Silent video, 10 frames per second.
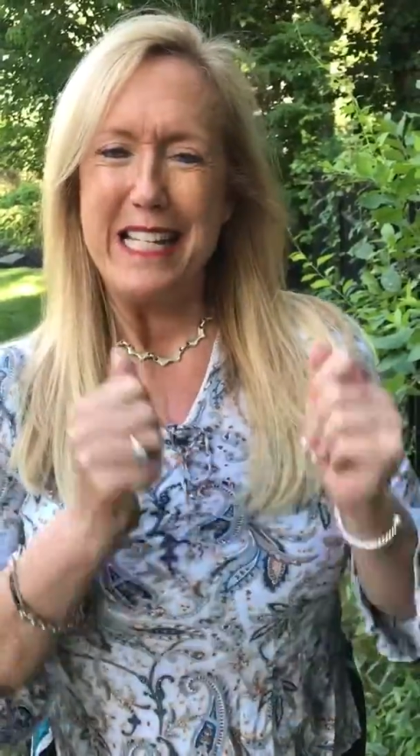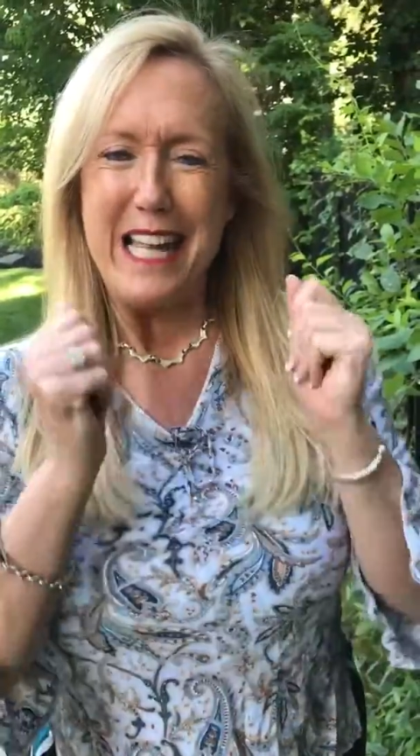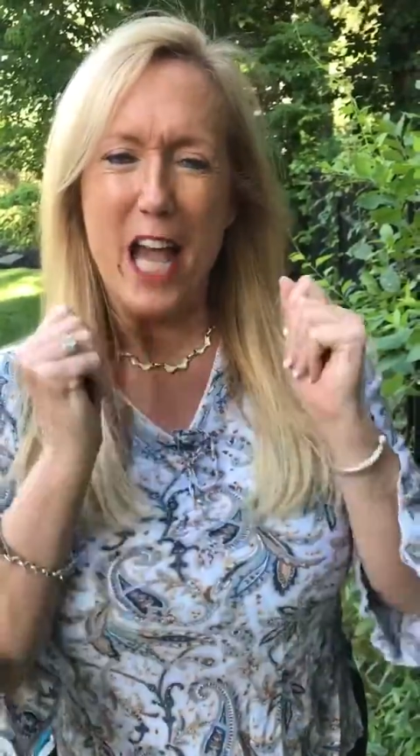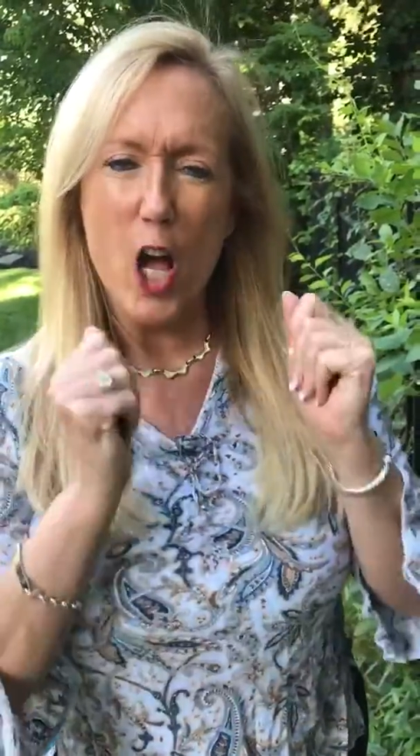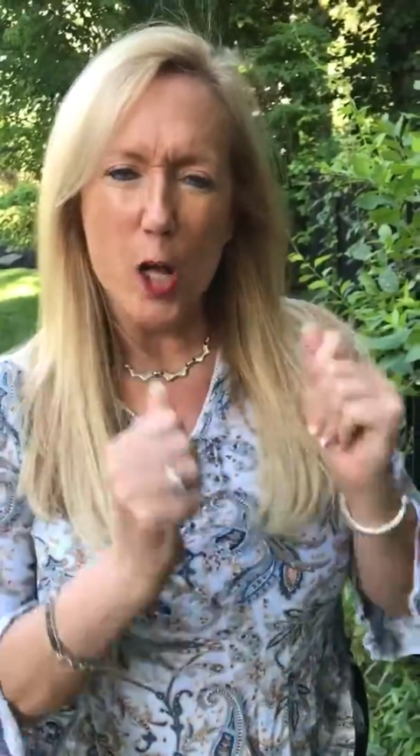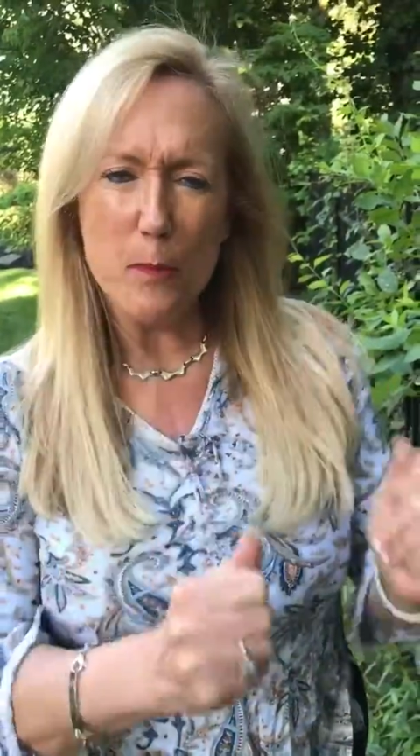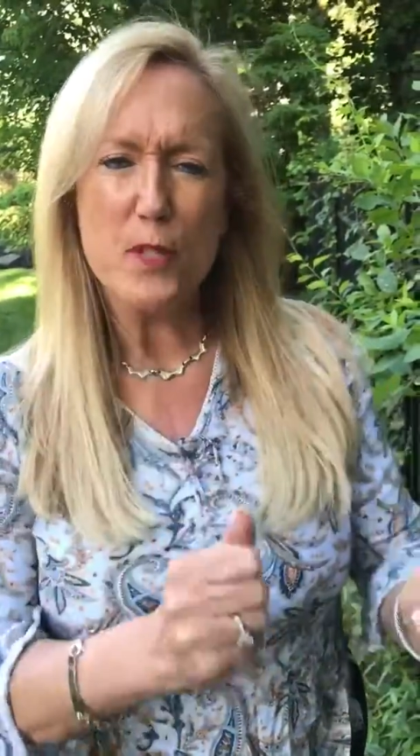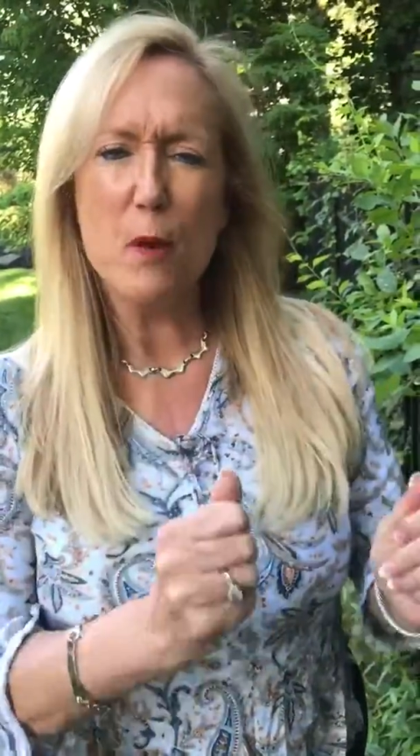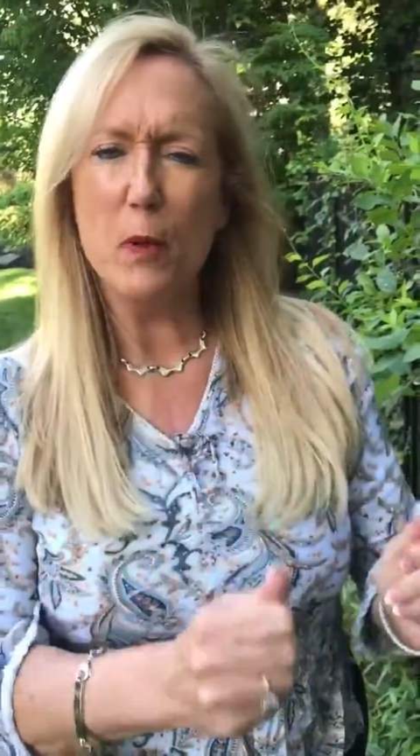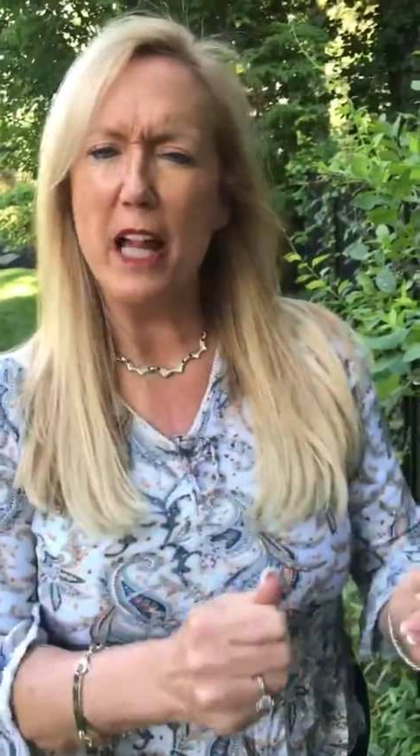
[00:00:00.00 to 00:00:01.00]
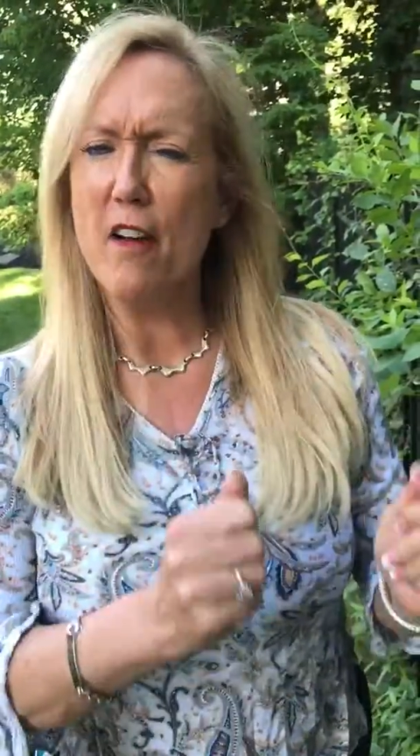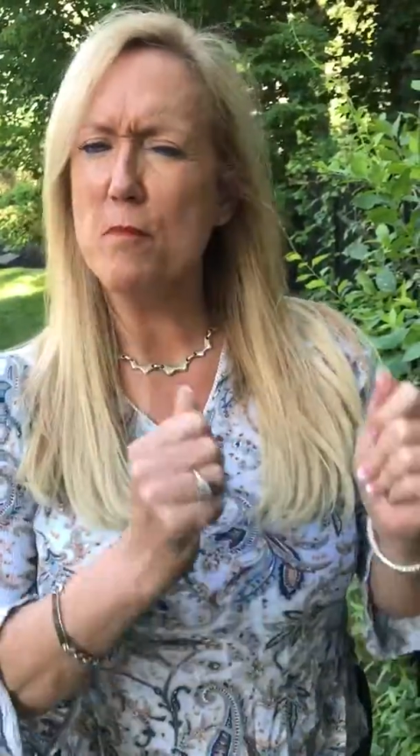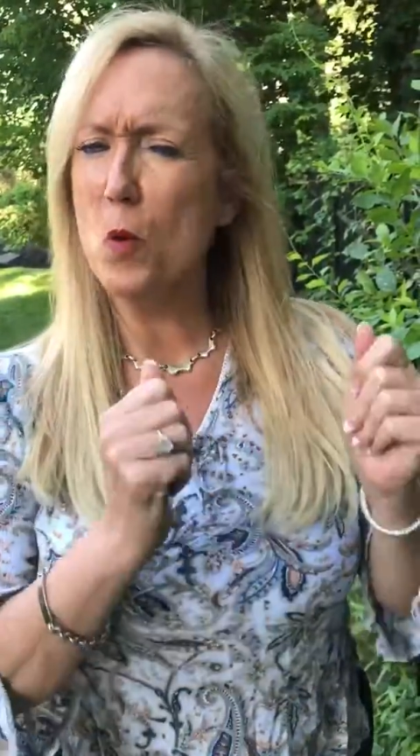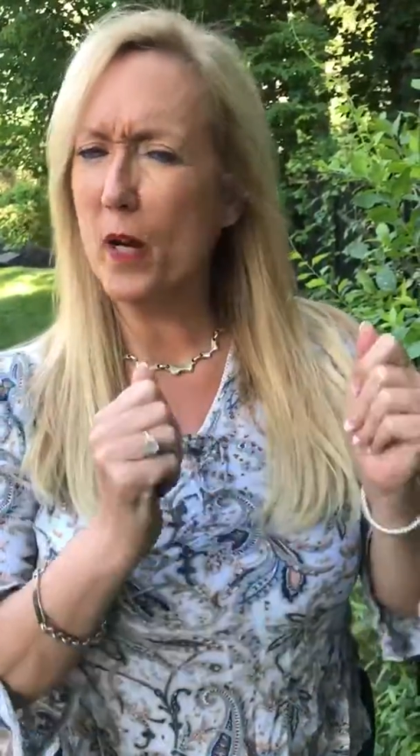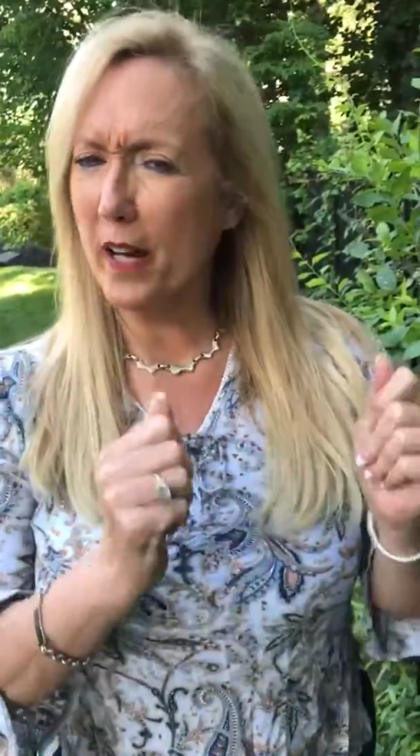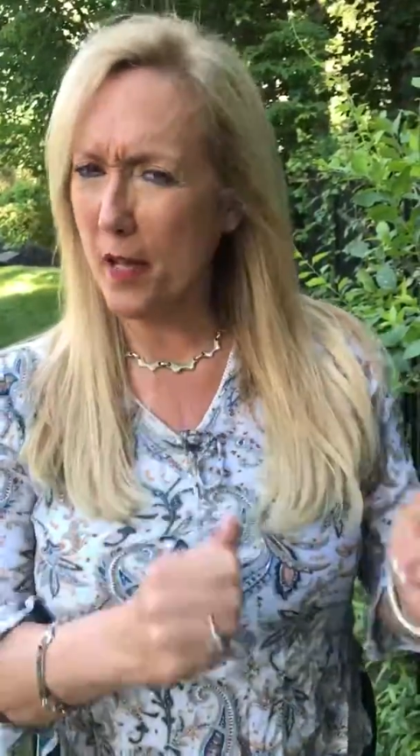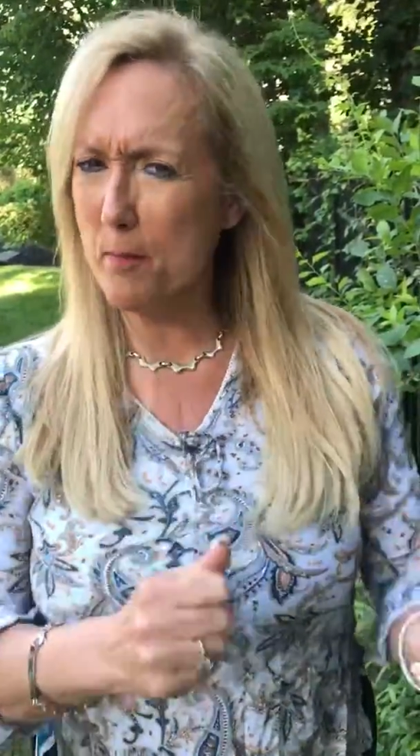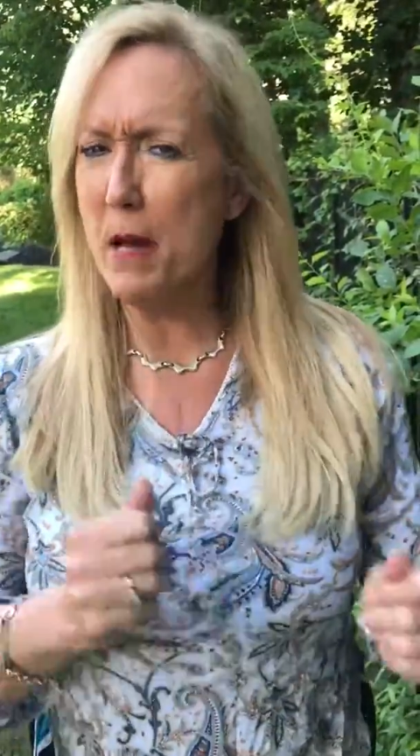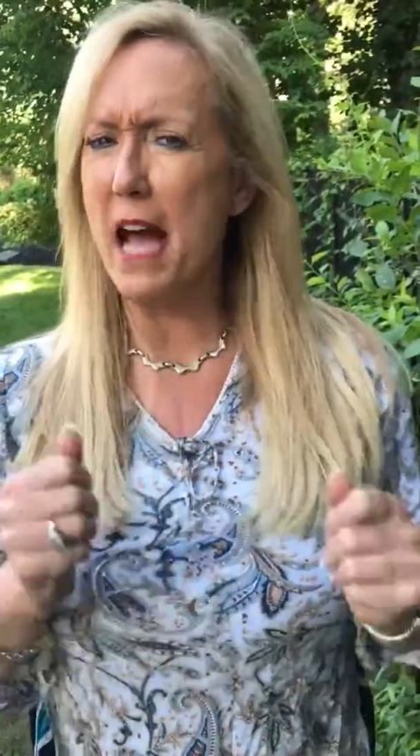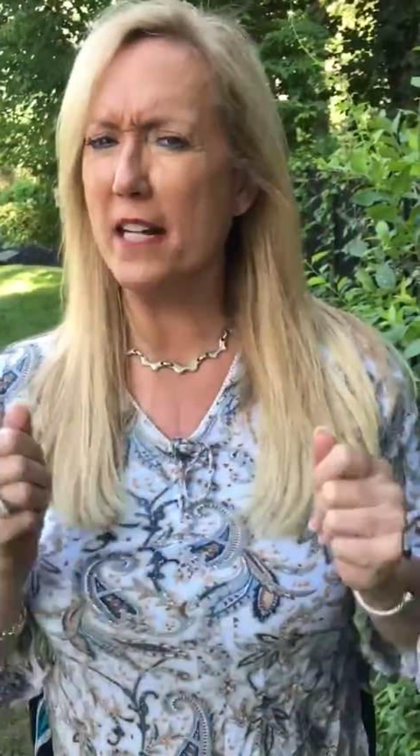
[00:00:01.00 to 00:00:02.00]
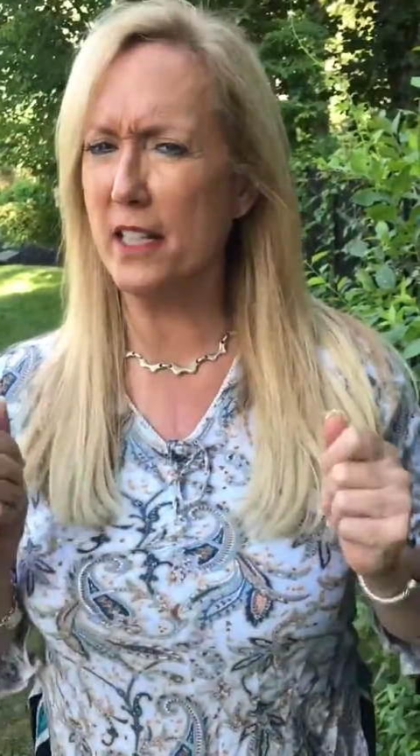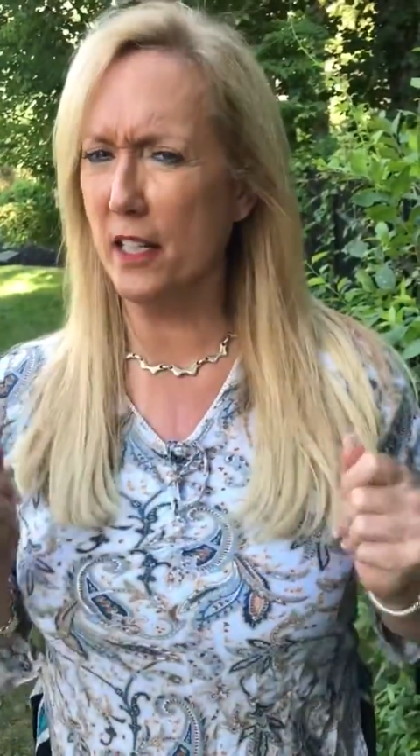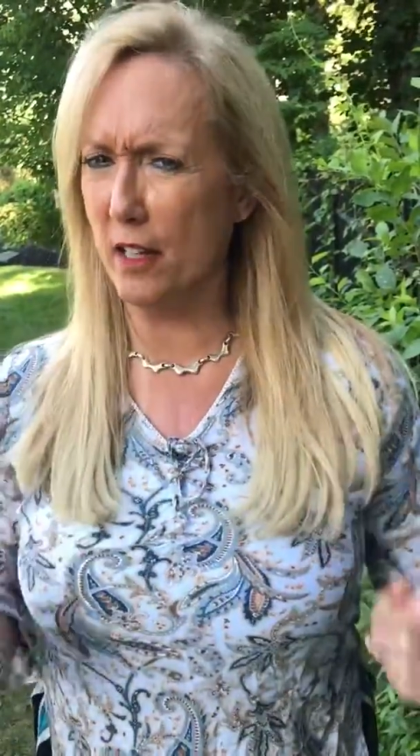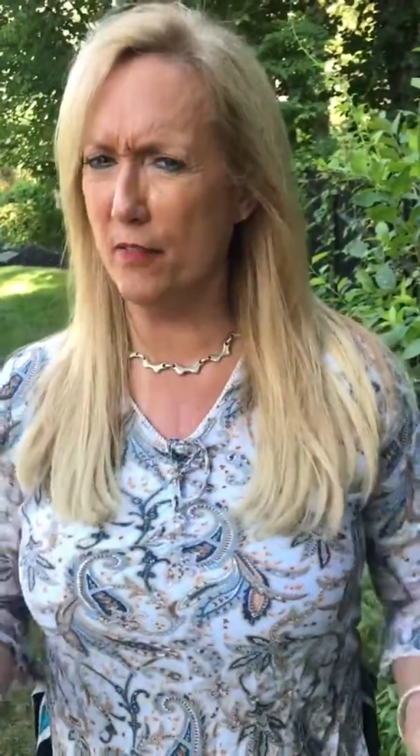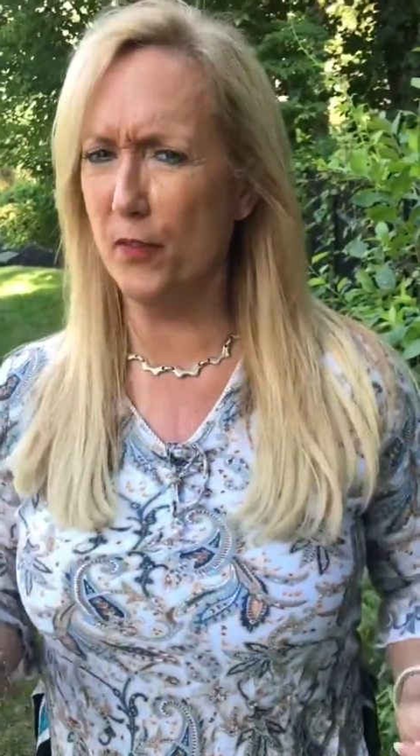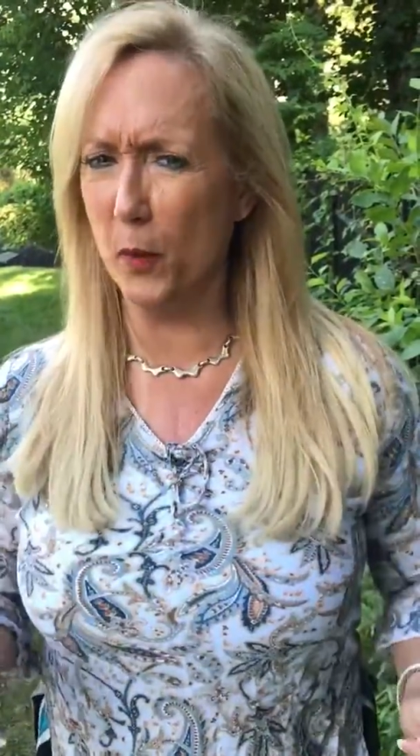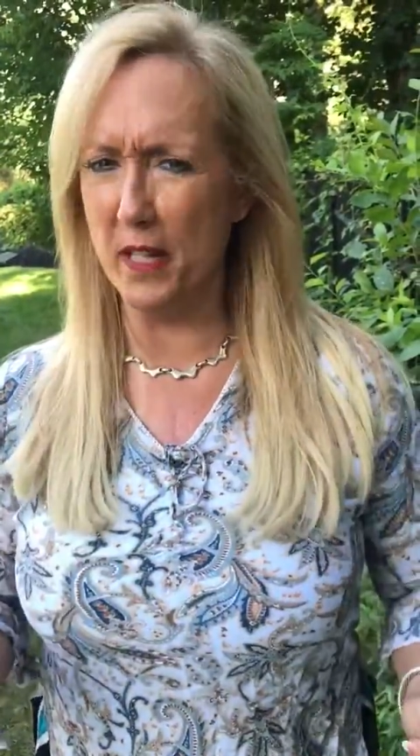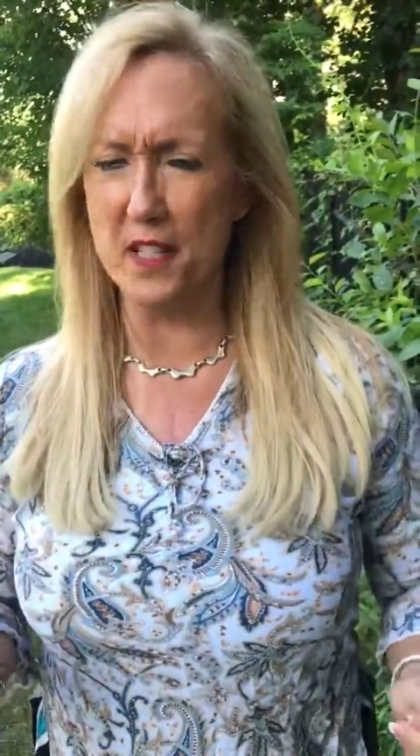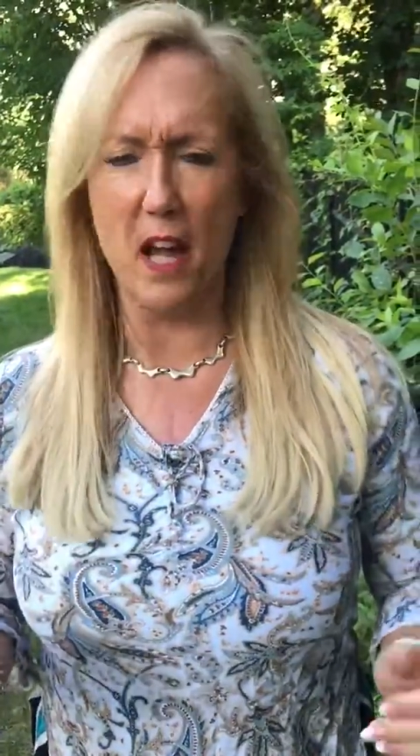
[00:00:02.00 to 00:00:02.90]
To help someone have more impact and influence,